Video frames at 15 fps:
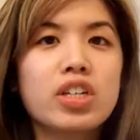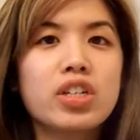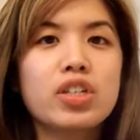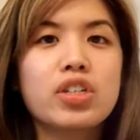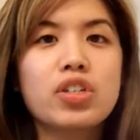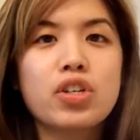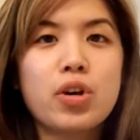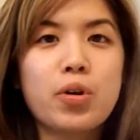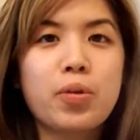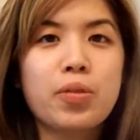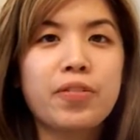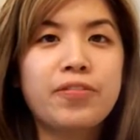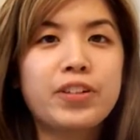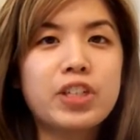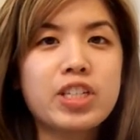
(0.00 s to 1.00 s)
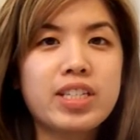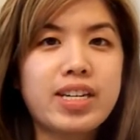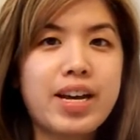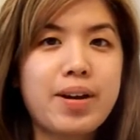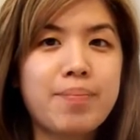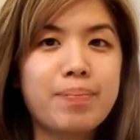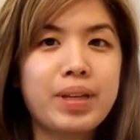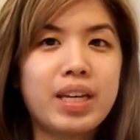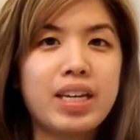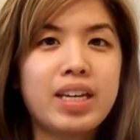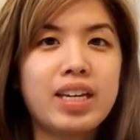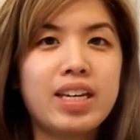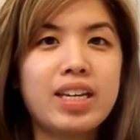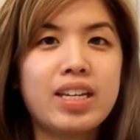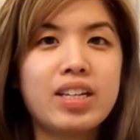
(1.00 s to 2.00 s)
So the first step
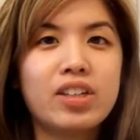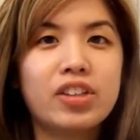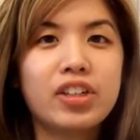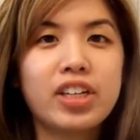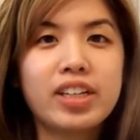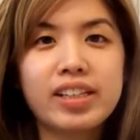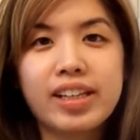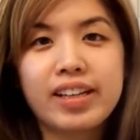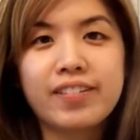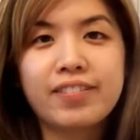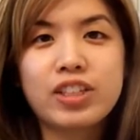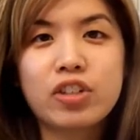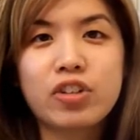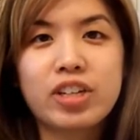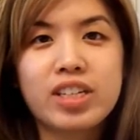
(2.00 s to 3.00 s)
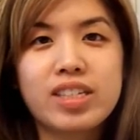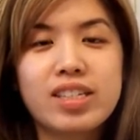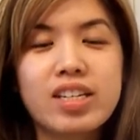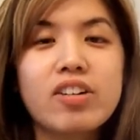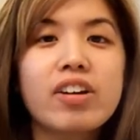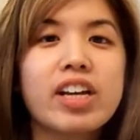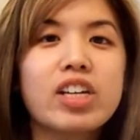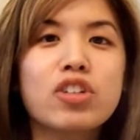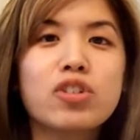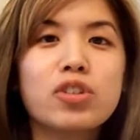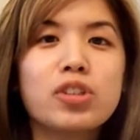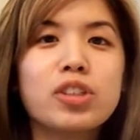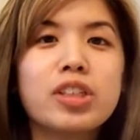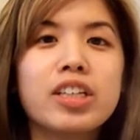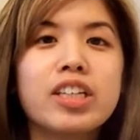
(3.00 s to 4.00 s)
in looking like a Victoria's Secret
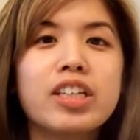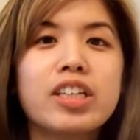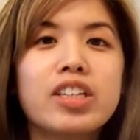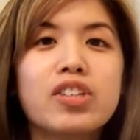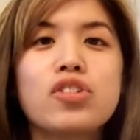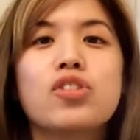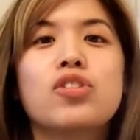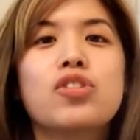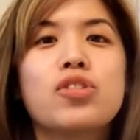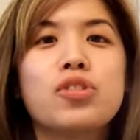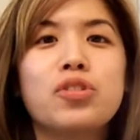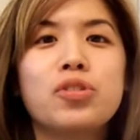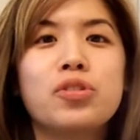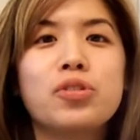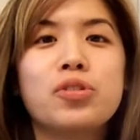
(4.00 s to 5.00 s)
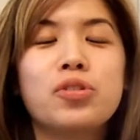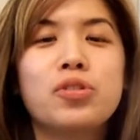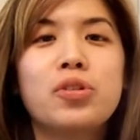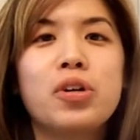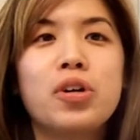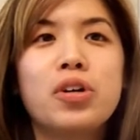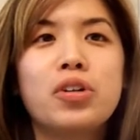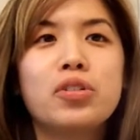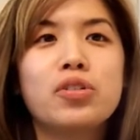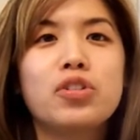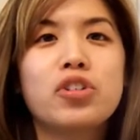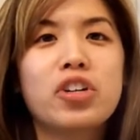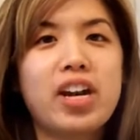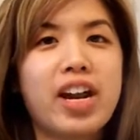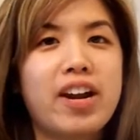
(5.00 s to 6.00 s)
angel is to do
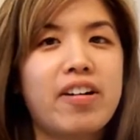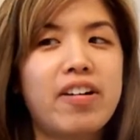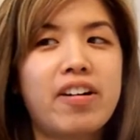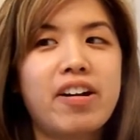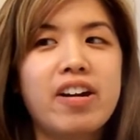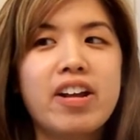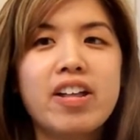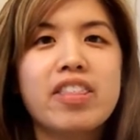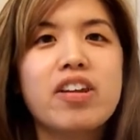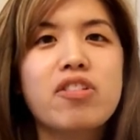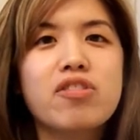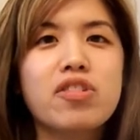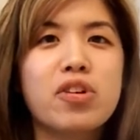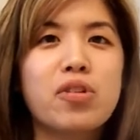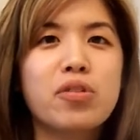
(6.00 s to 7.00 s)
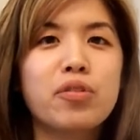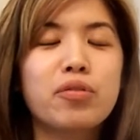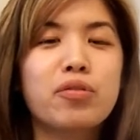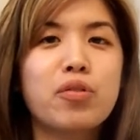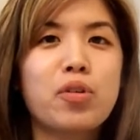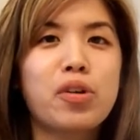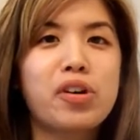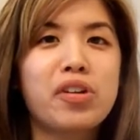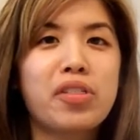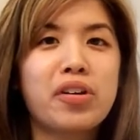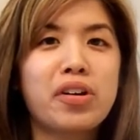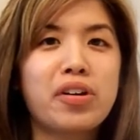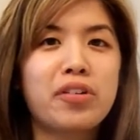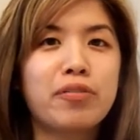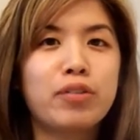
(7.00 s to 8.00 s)
your hair. They're known for
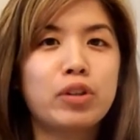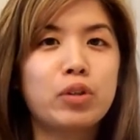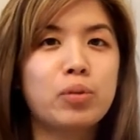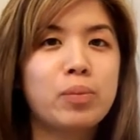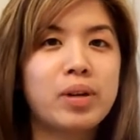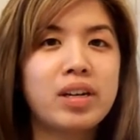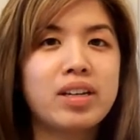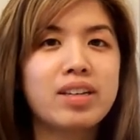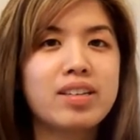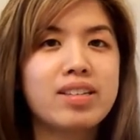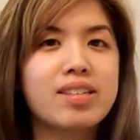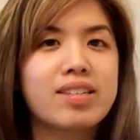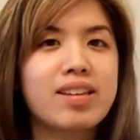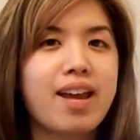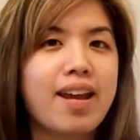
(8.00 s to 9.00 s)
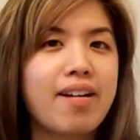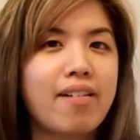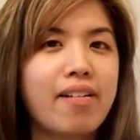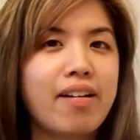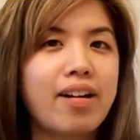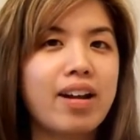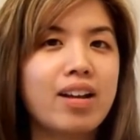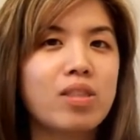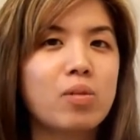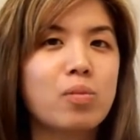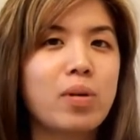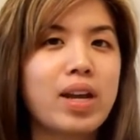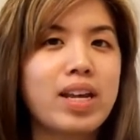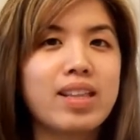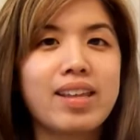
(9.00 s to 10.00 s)
their voluminous hair, and the
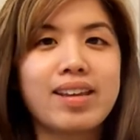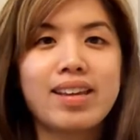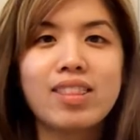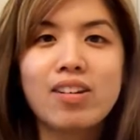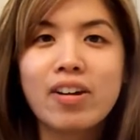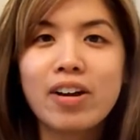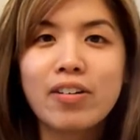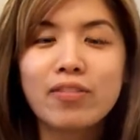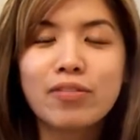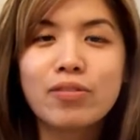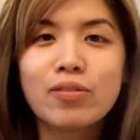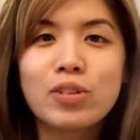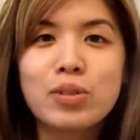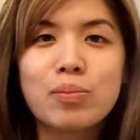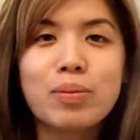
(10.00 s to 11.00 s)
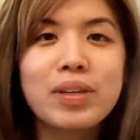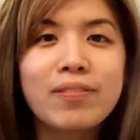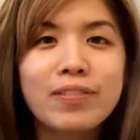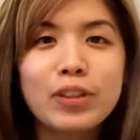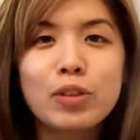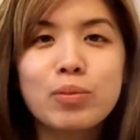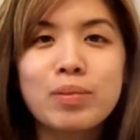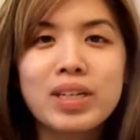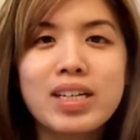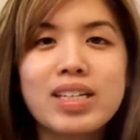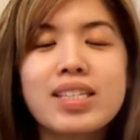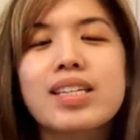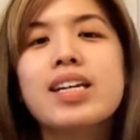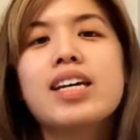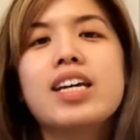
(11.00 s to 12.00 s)
way they get their hair to be
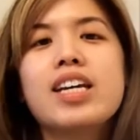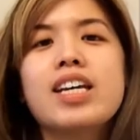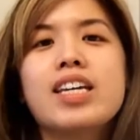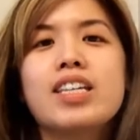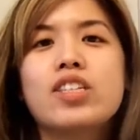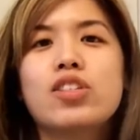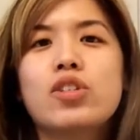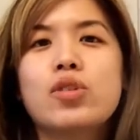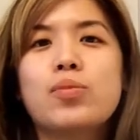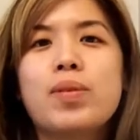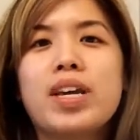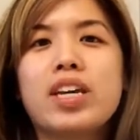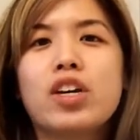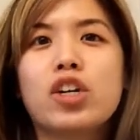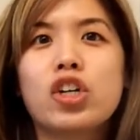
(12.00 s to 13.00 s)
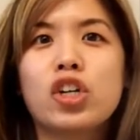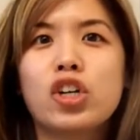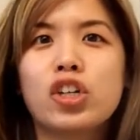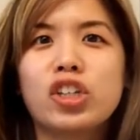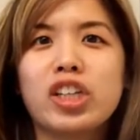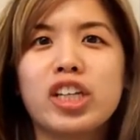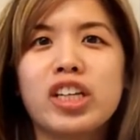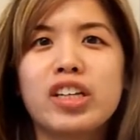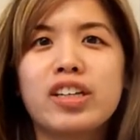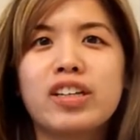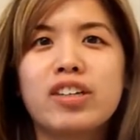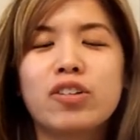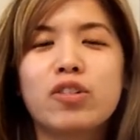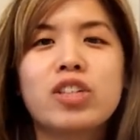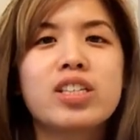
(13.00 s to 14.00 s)
voluminous is to make it curly,
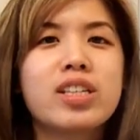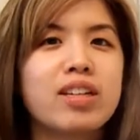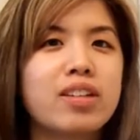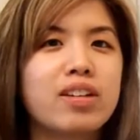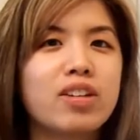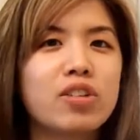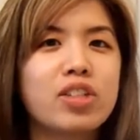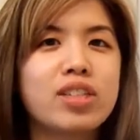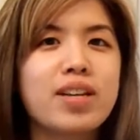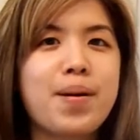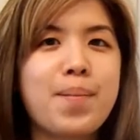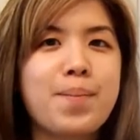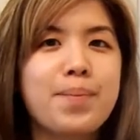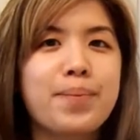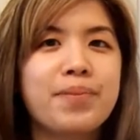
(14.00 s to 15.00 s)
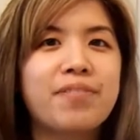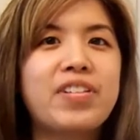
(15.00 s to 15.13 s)
or some